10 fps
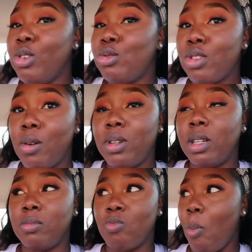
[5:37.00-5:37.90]
So
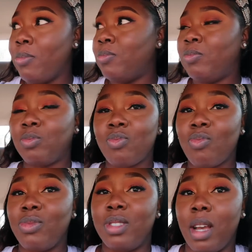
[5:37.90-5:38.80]
good.
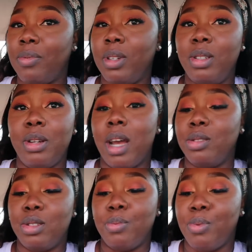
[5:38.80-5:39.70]
Definitely not
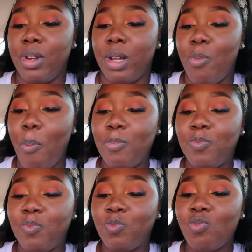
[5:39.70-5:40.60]
disappointed.
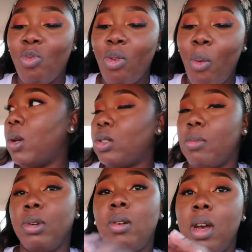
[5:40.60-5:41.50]
So
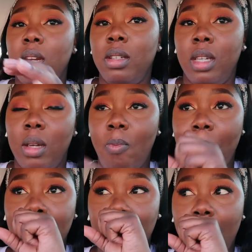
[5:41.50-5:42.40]
I'm gonna go ahead and eat,
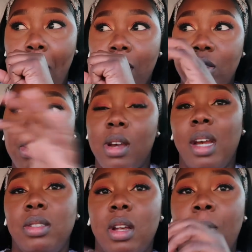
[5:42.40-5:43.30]
and then I'm gonna hit you
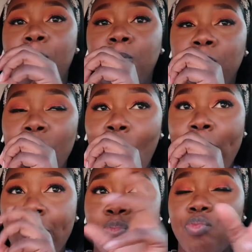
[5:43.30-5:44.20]
guys up.
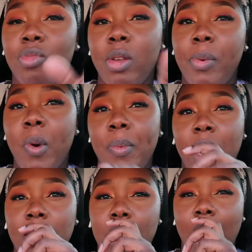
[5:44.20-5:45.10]
We want me
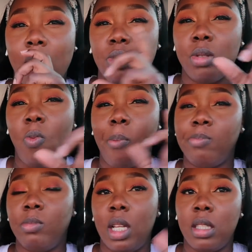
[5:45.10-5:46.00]
to get to the house.
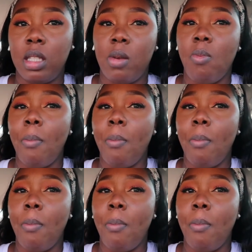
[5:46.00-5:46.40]
Let's see.